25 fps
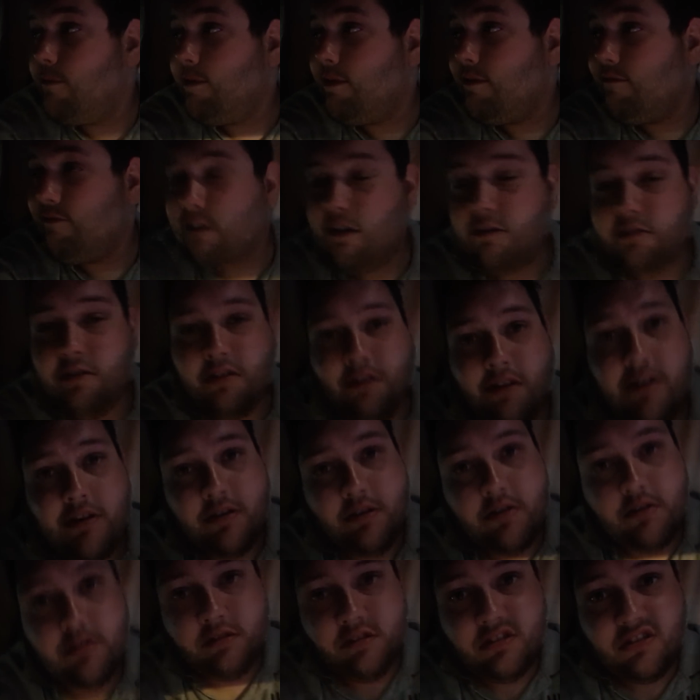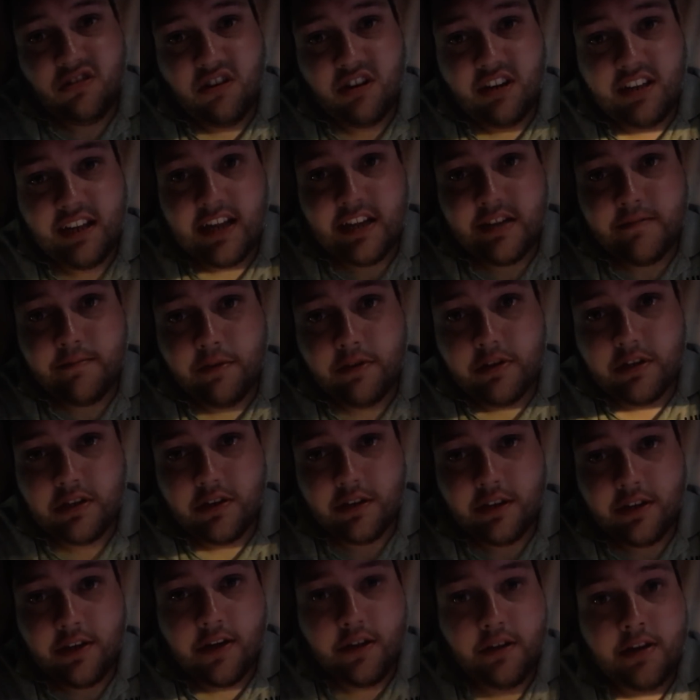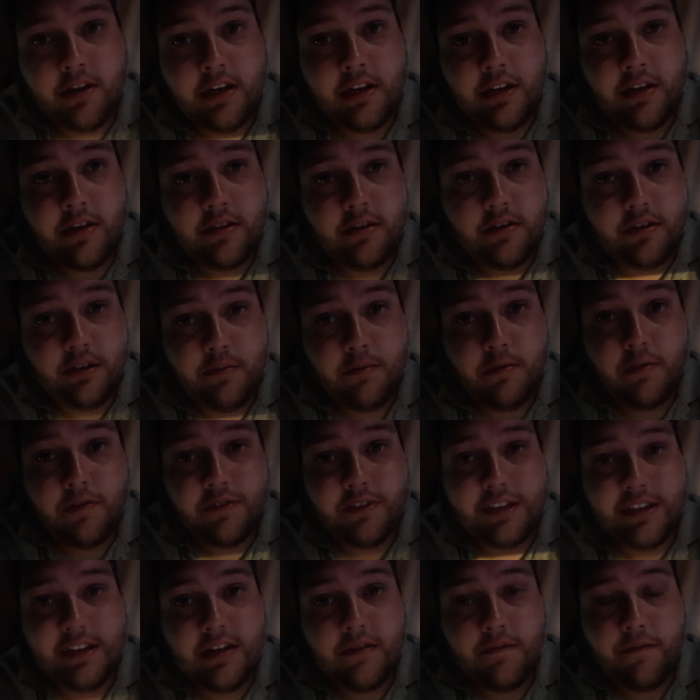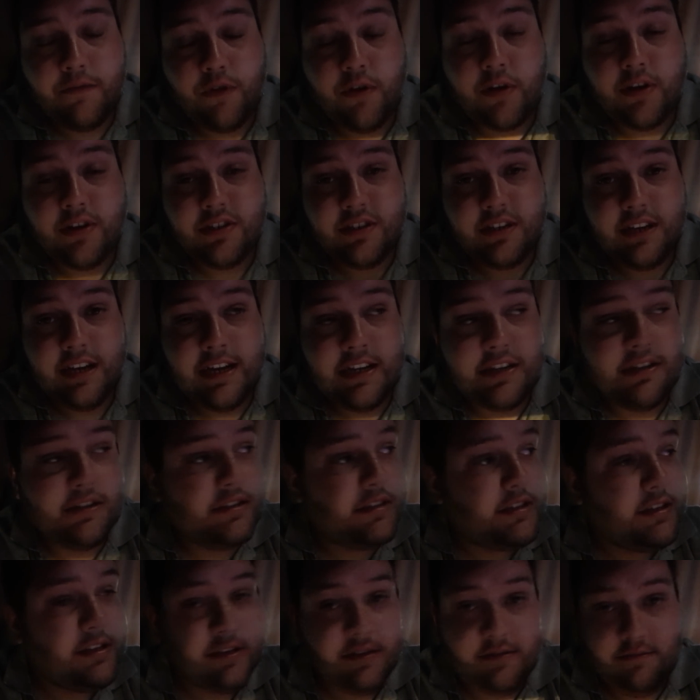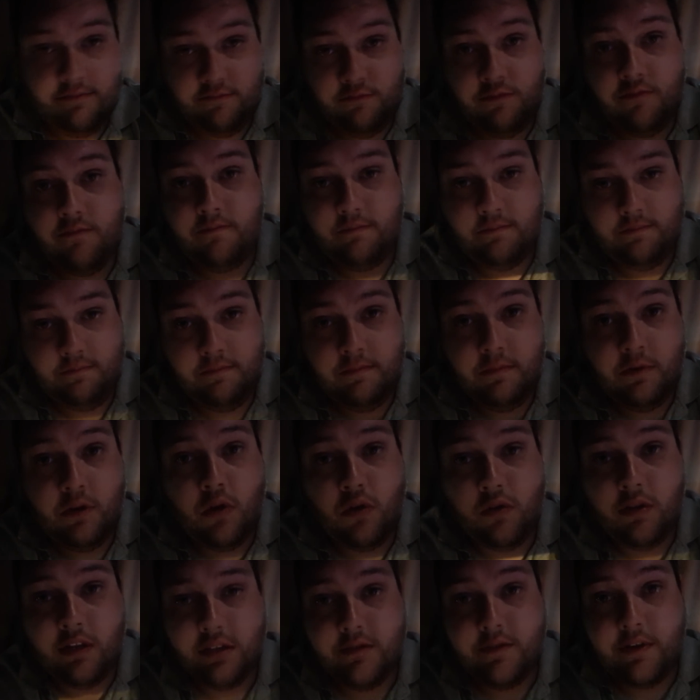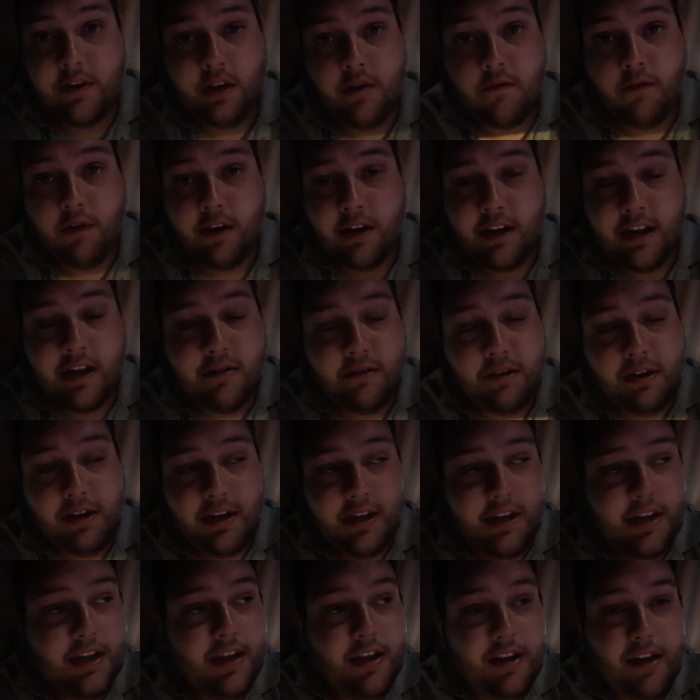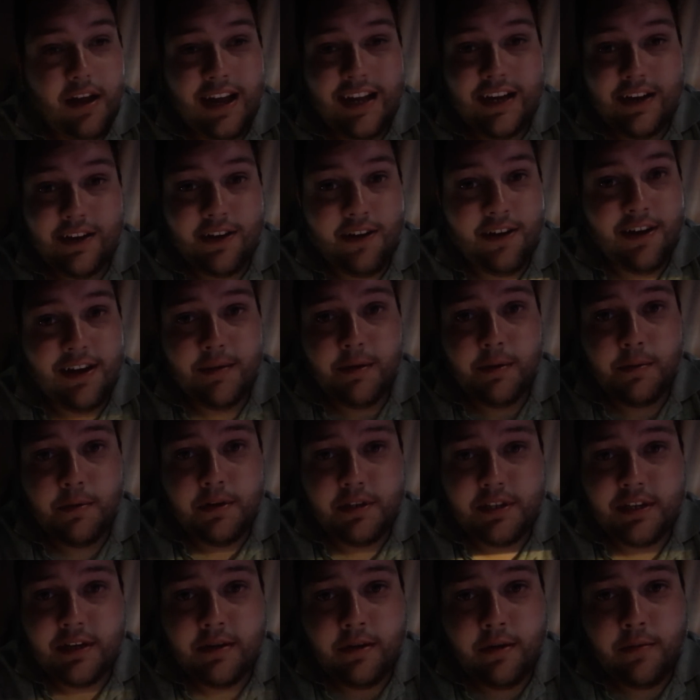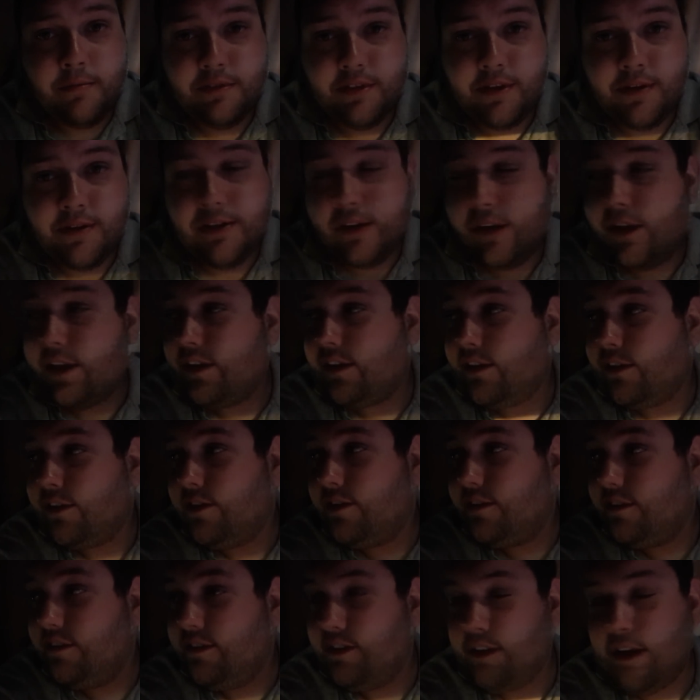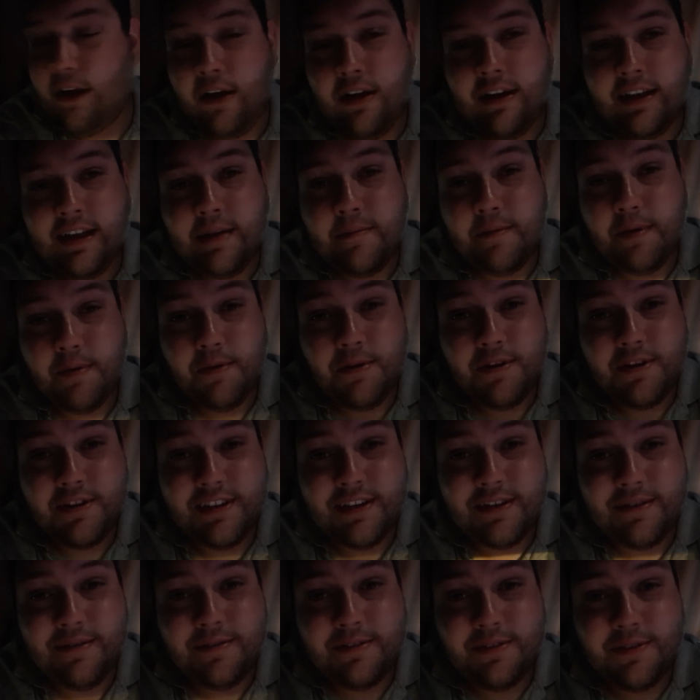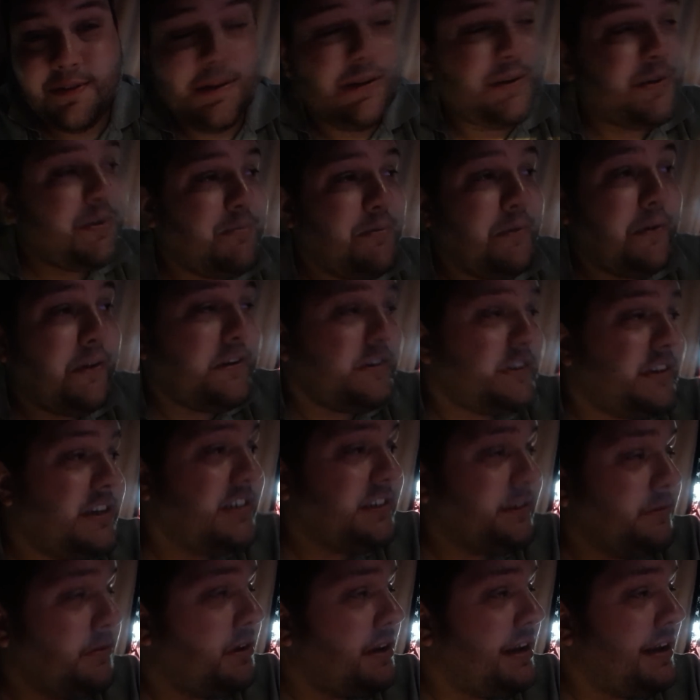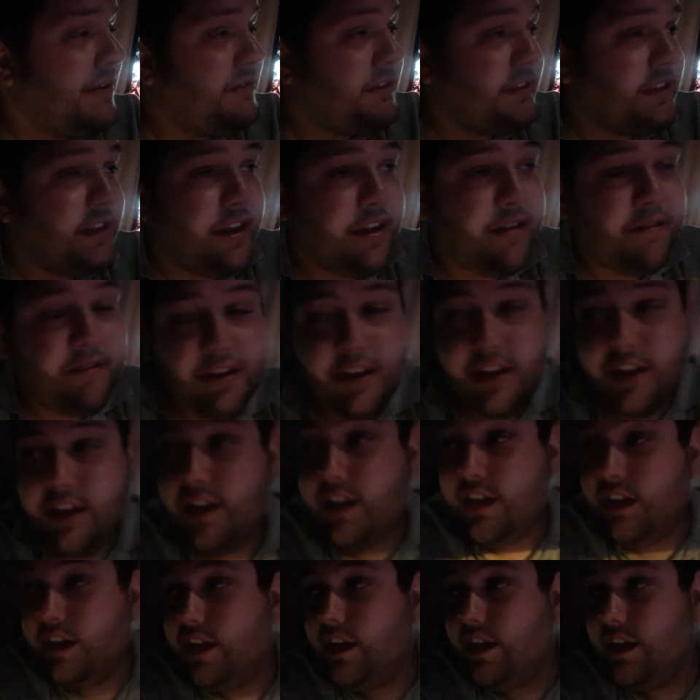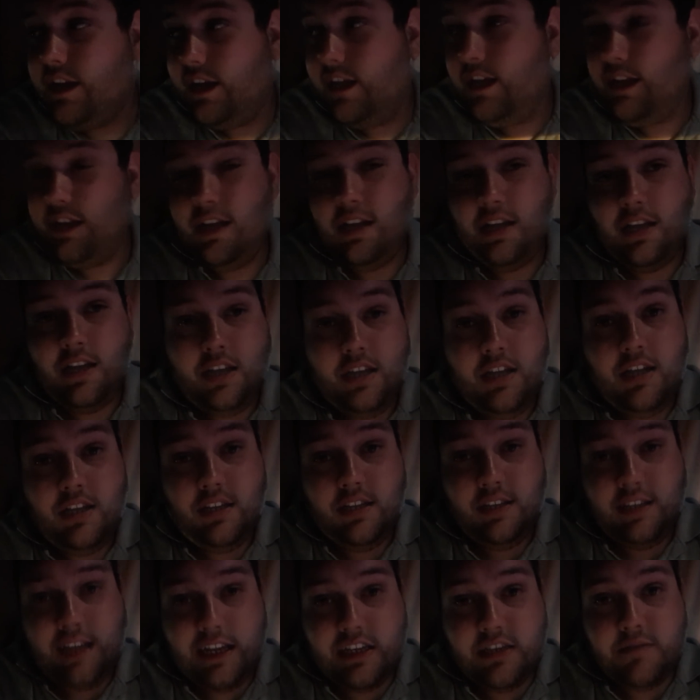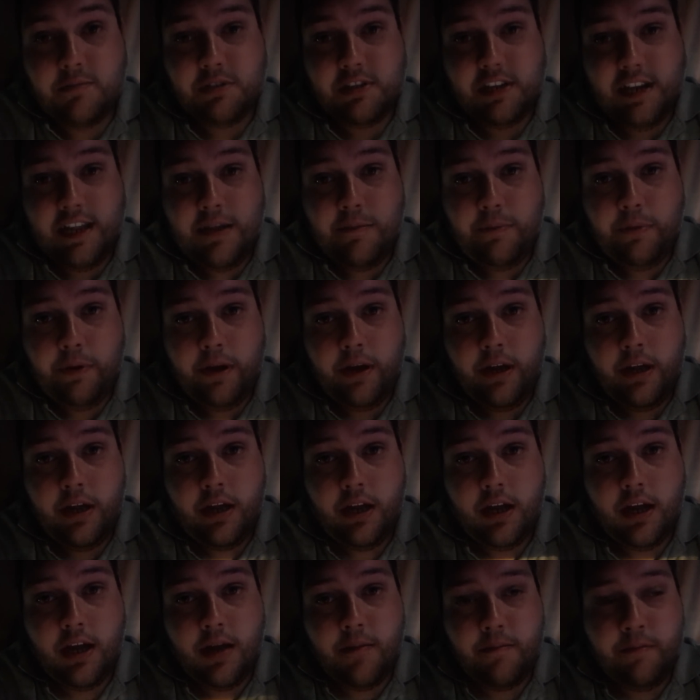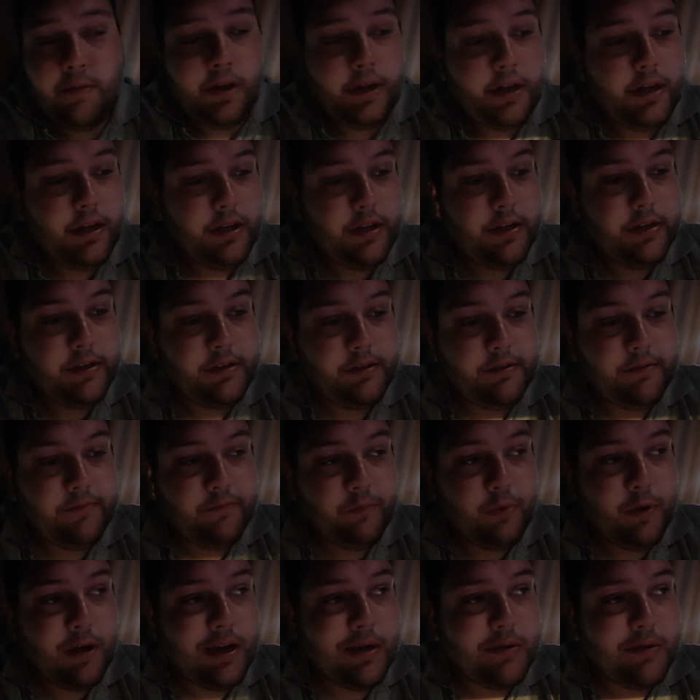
went around and I tried to get as much as I could, and you would have seen that footage as on this video right now. And I can't get my words out. I'm so tired. I can't get my words out. So I do apologise. I'm going to have to go get some sleep. Um, what